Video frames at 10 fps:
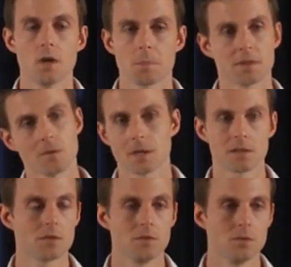But don't
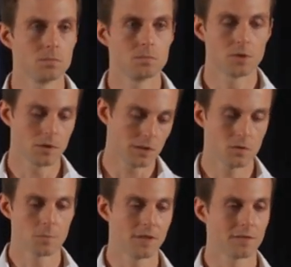get too, don't get too
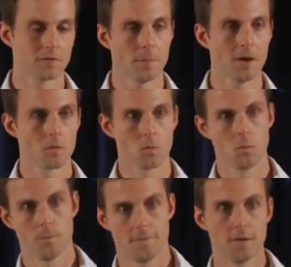obsessive about
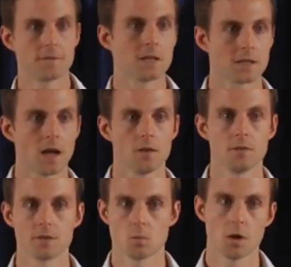fifteen
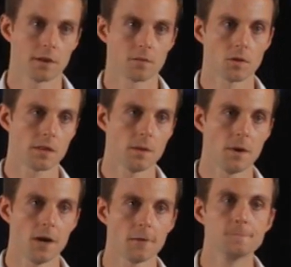calories walking or running that
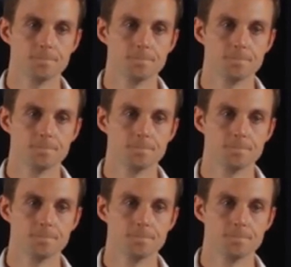mile.